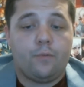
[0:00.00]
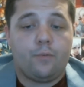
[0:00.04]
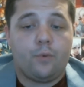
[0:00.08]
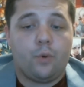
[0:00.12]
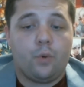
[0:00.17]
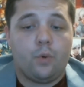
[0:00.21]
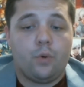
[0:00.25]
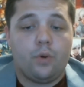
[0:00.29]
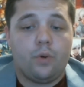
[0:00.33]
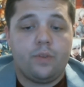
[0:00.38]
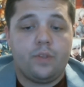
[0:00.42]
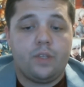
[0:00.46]

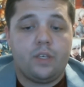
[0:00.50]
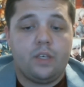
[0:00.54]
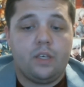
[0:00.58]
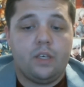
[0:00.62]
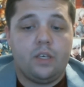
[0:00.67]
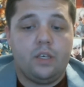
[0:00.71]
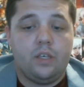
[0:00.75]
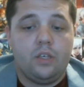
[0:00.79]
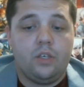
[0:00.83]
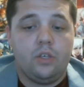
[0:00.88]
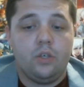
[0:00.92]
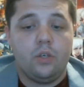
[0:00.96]
for
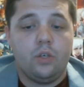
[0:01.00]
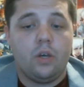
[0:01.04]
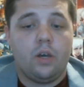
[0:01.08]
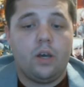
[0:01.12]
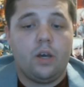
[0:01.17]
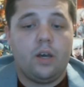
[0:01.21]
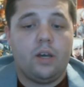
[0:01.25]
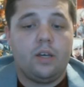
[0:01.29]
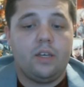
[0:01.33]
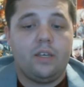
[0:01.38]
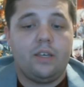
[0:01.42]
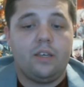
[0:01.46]
the
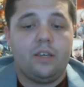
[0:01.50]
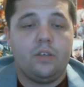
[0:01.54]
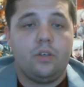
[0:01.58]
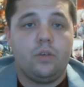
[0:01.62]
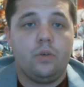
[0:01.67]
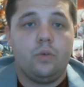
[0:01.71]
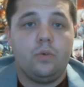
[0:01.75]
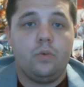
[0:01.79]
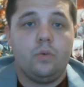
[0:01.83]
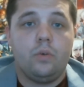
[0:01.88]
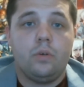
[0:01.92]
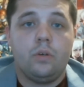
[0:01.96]

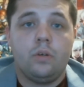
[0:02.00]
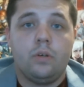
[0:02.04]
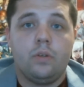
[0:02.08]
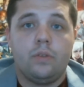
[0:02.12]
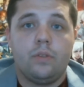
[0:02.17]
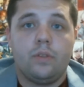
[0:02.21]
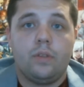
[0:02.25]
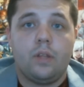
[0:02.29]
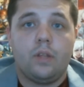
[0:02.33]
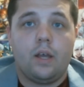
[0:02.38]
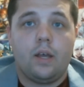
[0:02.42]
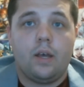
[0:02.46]
EU
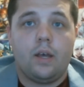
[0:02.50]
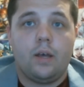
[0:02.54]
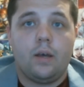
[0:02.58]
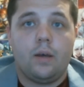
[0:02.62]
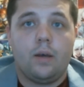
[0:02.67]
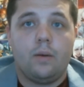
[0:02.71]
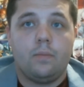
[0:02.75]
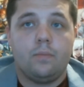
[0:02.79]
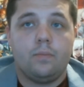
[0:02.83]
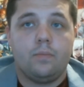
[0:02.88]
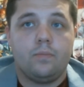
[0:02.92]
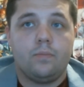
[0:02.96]
uh,
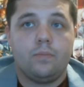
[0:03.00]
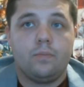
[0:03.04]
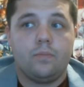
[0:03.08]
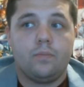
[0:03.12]
um,